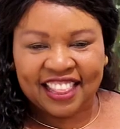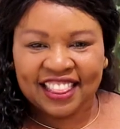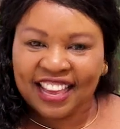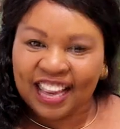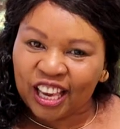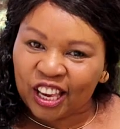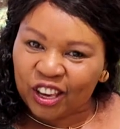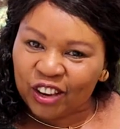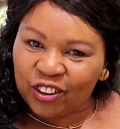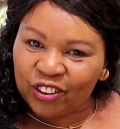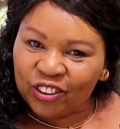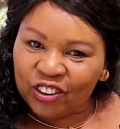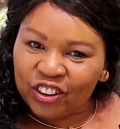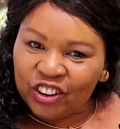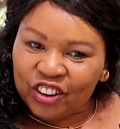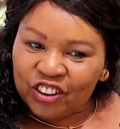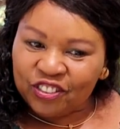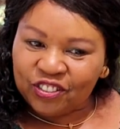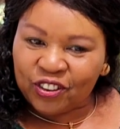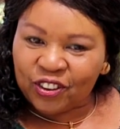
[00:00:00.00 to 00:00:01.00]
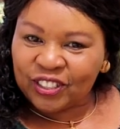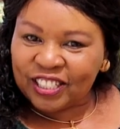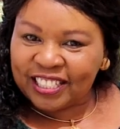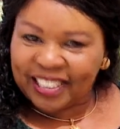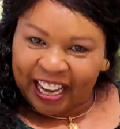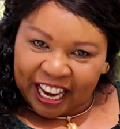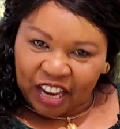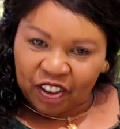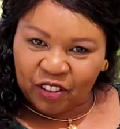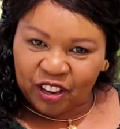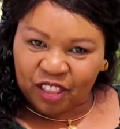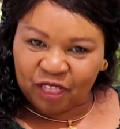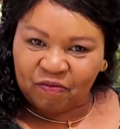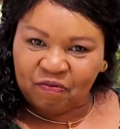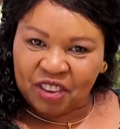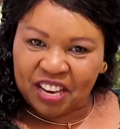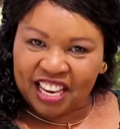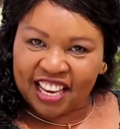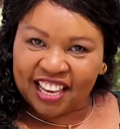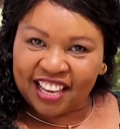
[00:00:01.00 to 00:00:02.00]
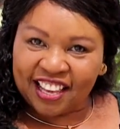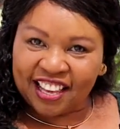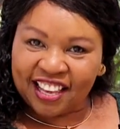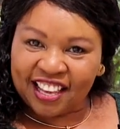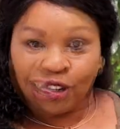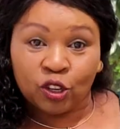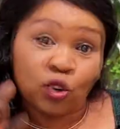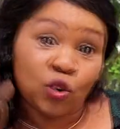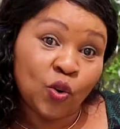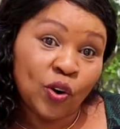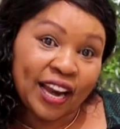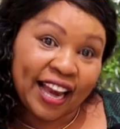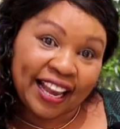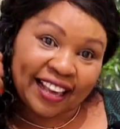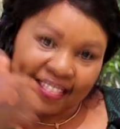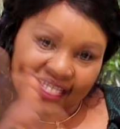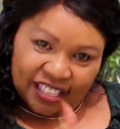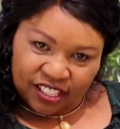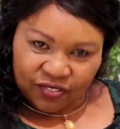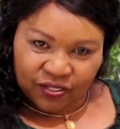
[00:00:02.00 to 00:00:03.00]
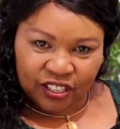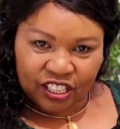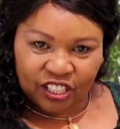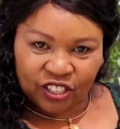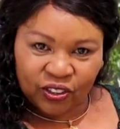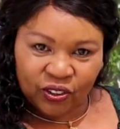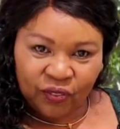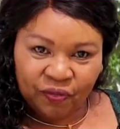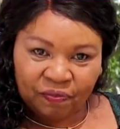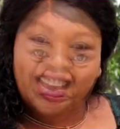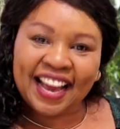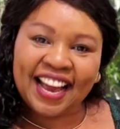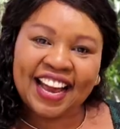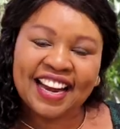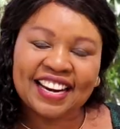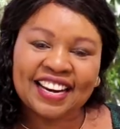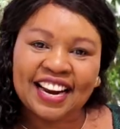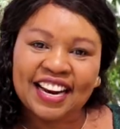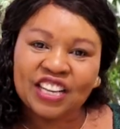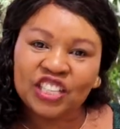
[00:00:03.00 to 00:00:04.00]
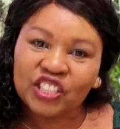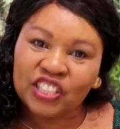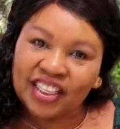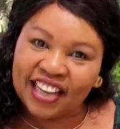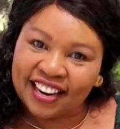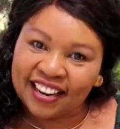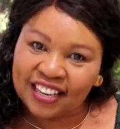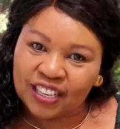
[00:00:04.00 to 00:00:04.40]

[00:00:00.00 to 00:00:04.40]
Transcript: Thank you for staying with me. Do like this video and share